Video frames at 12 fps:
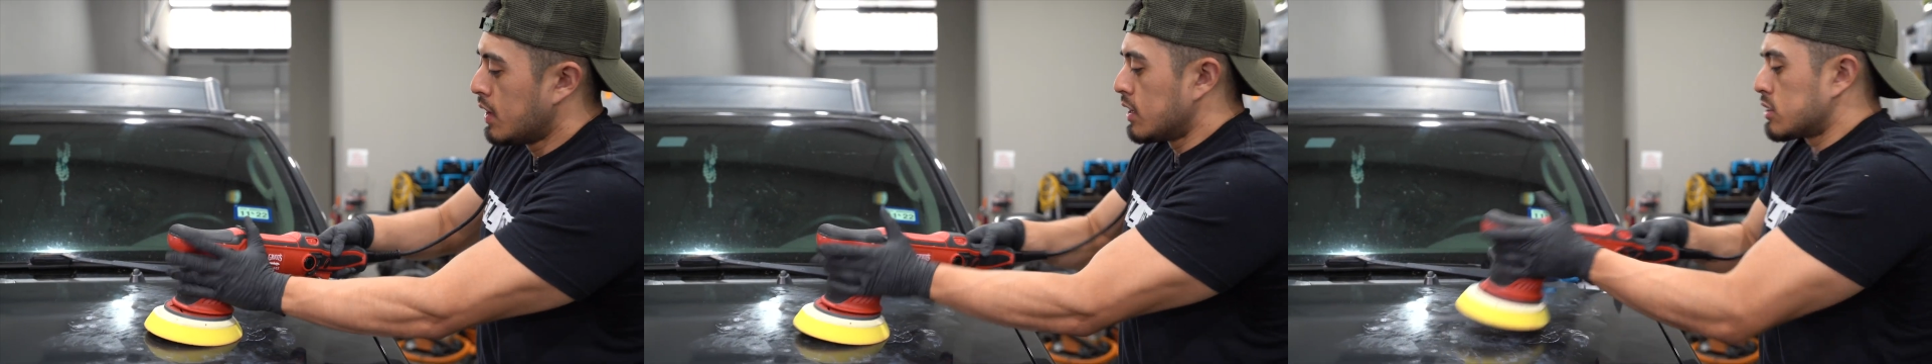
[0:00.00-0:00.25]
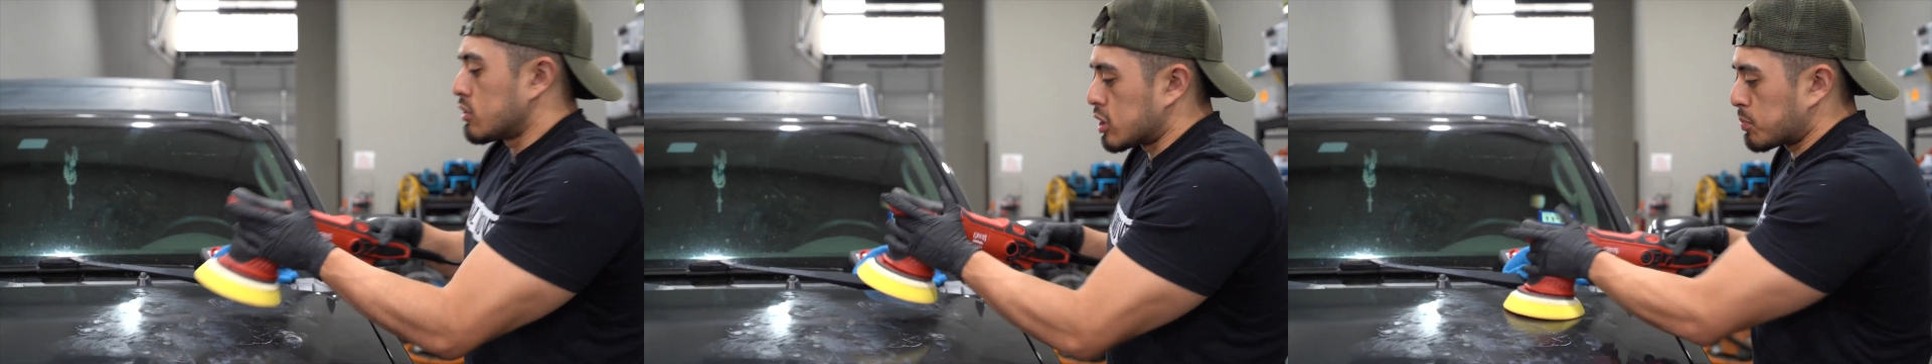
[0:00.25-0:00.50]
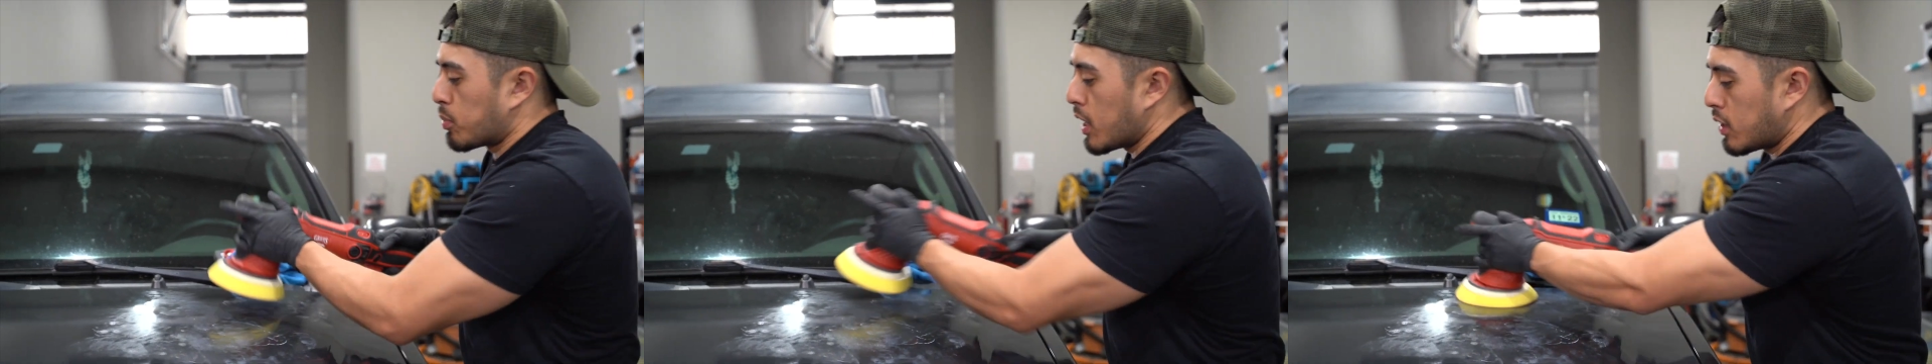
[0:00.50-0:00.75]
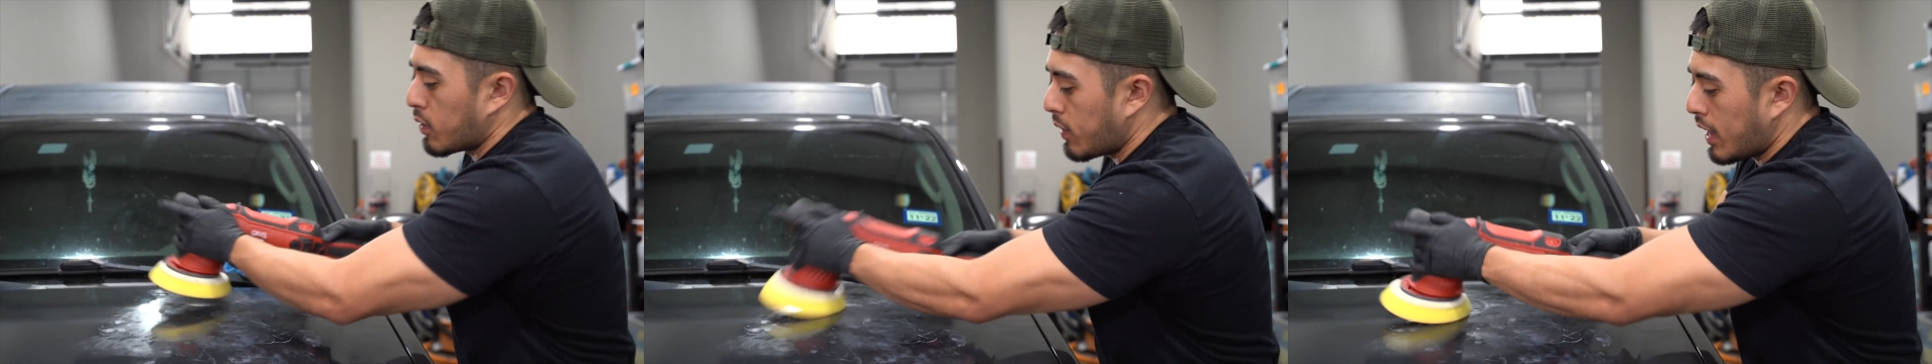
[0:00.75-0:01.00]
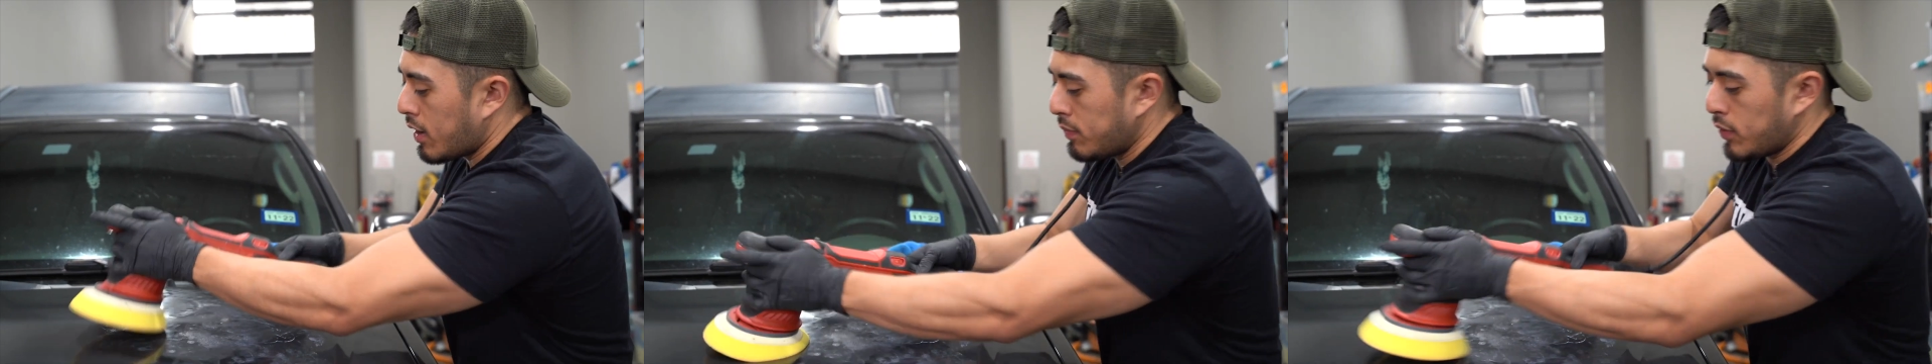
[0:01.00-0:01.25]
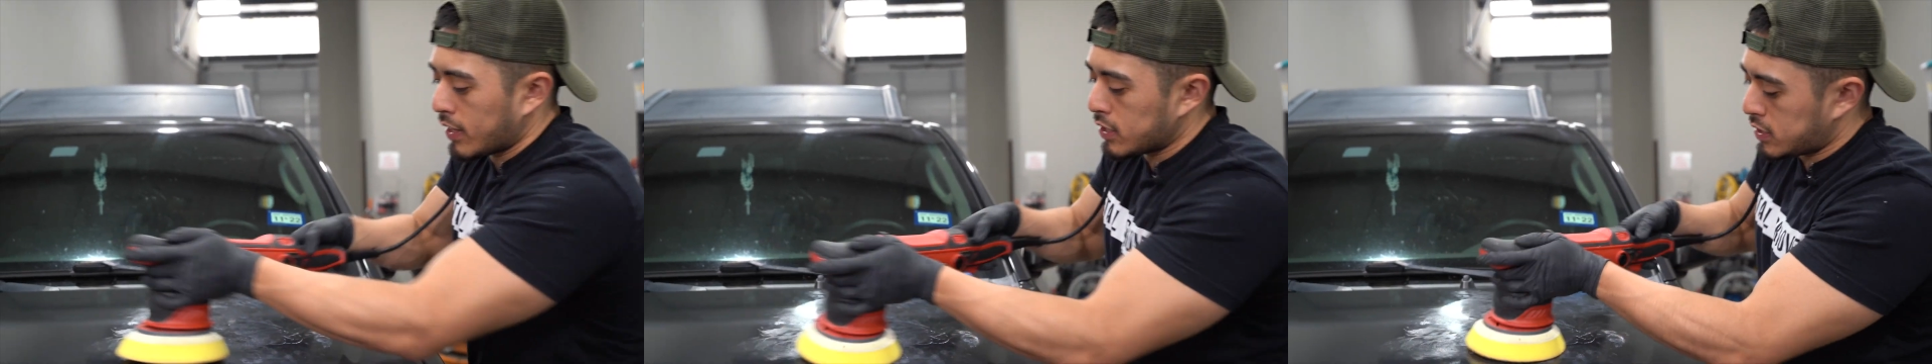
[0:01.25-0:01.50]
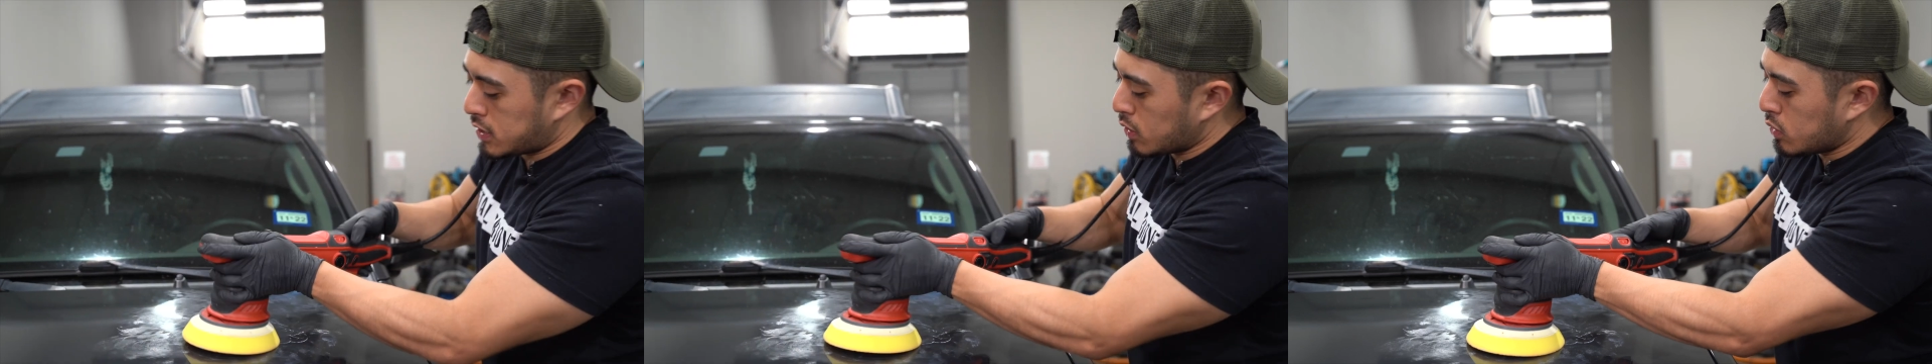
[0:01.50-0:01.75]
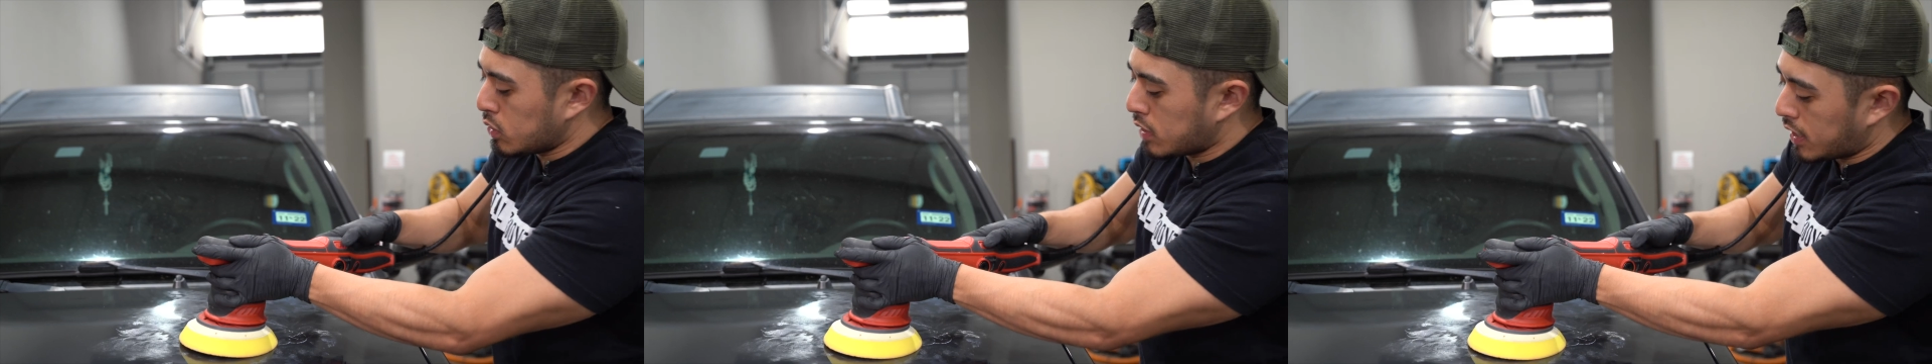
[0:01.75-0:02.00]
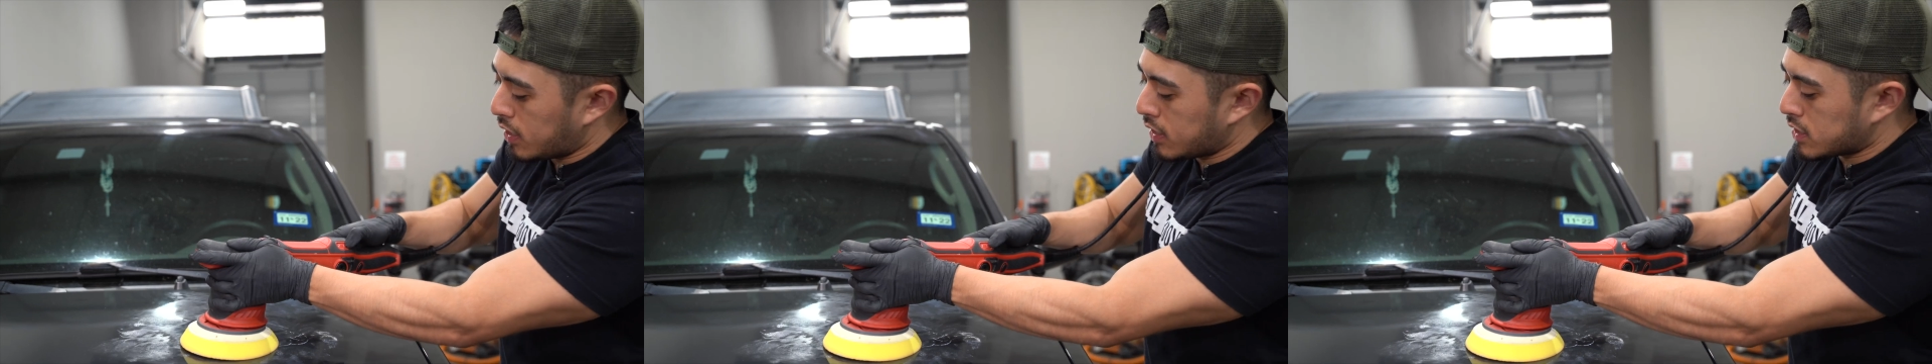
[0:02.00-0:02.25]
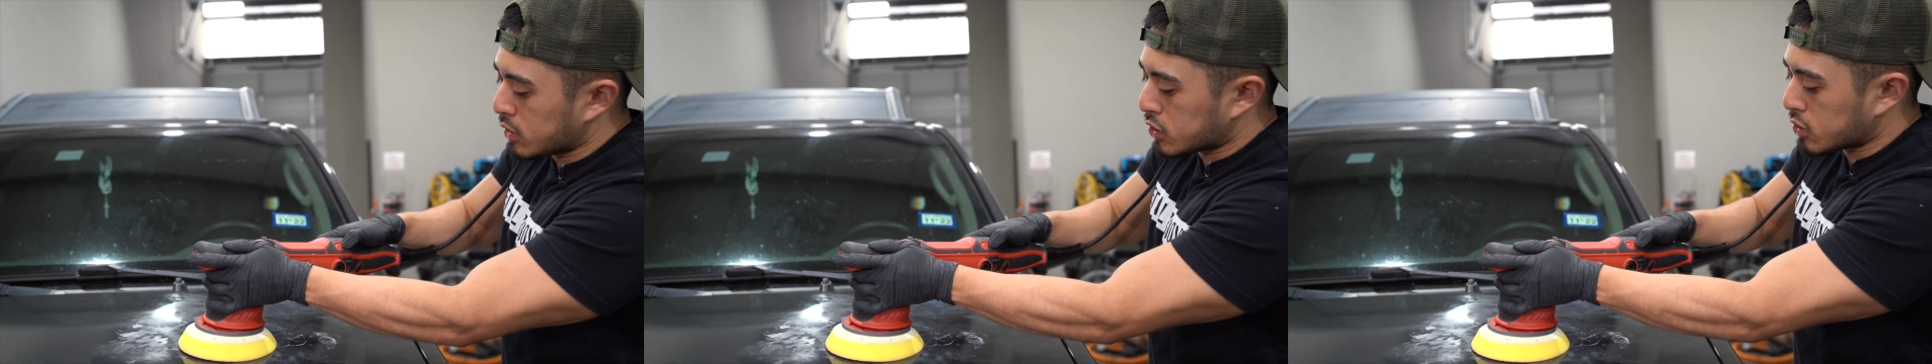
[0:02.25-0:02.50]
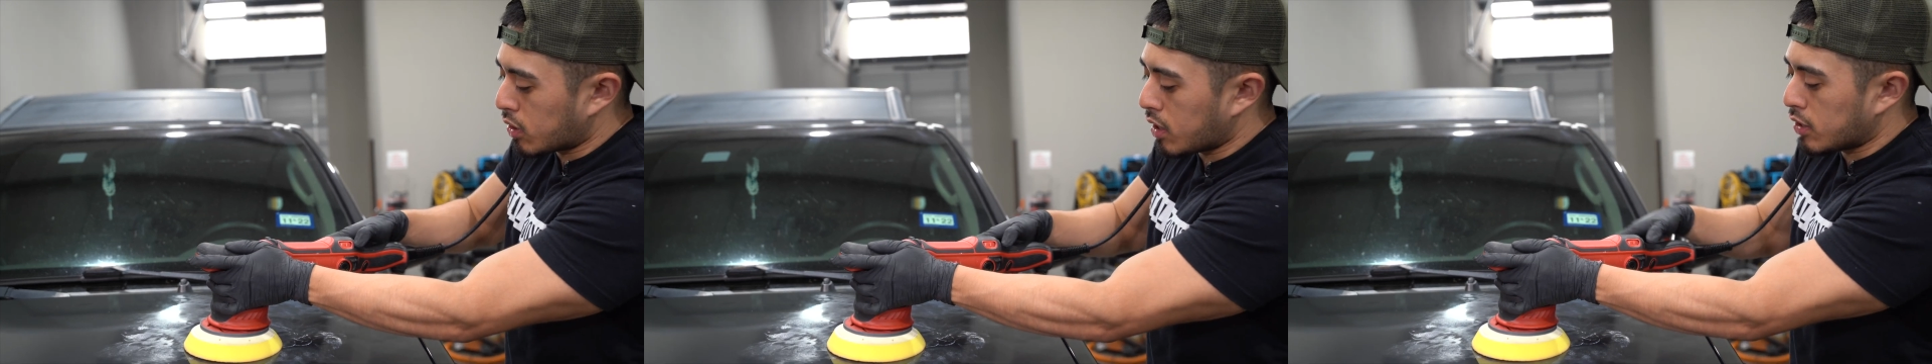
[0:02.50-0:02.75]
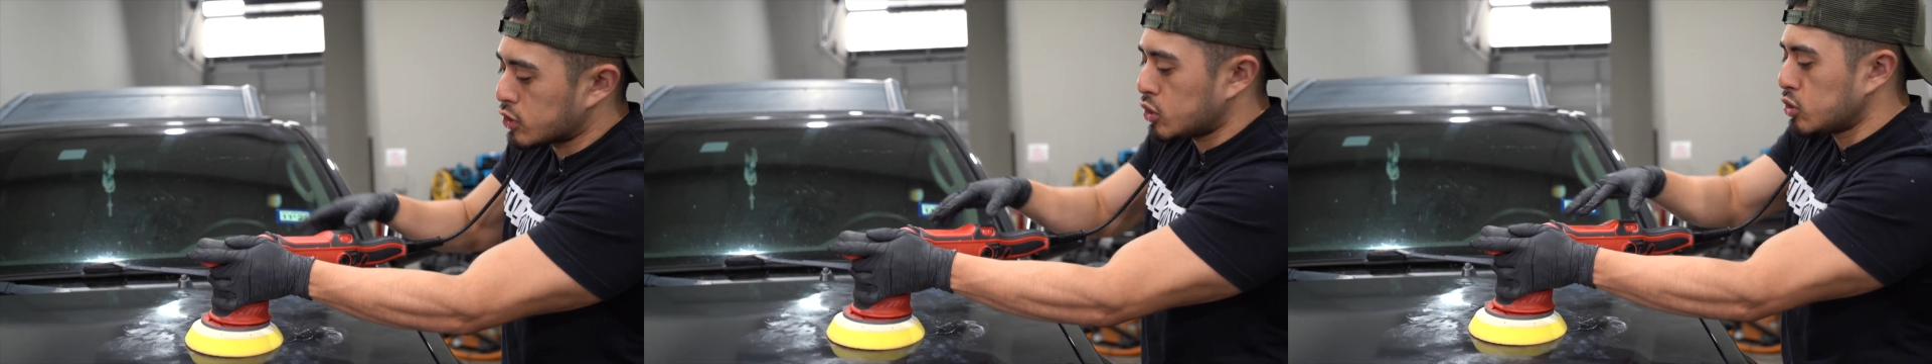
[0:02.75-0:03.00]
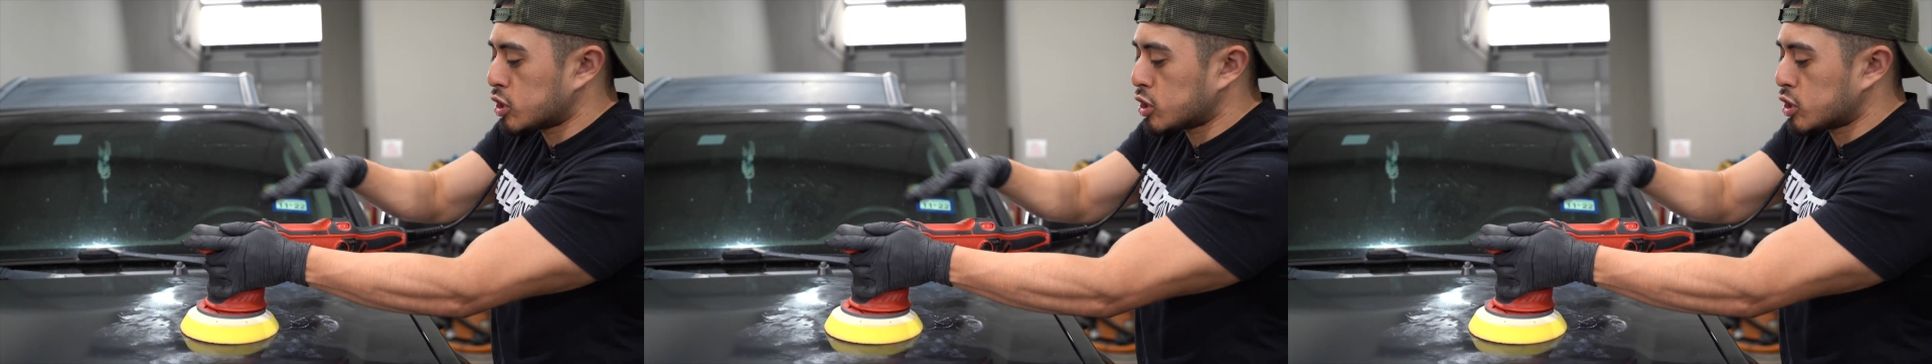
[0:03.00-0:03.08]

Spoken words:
So spread it around. You can still do you can still start it on 2,